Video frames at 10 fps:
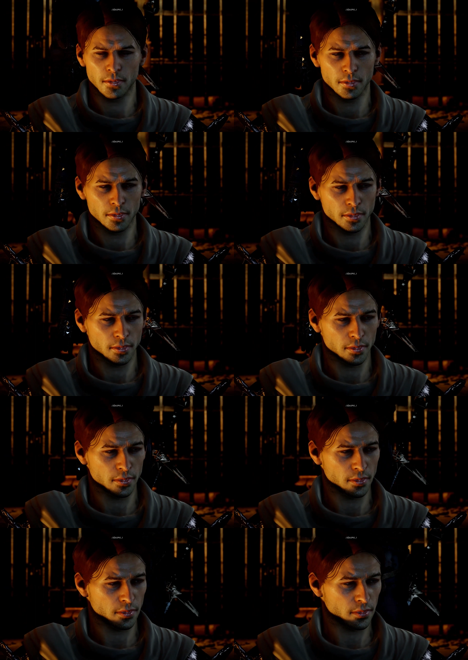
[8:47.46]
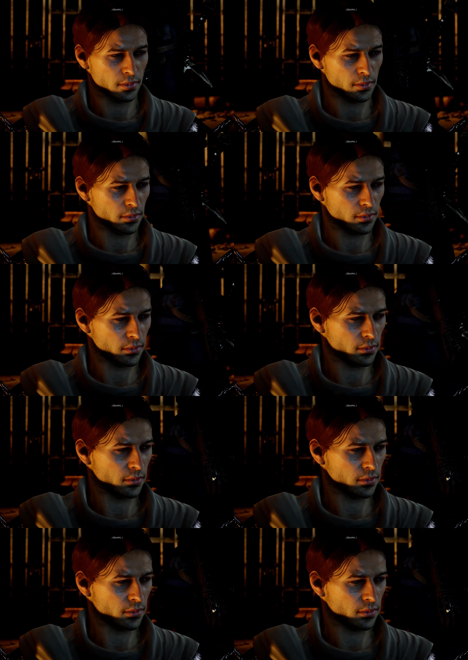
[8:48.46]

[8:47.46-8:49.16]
No one is speaking in this clip.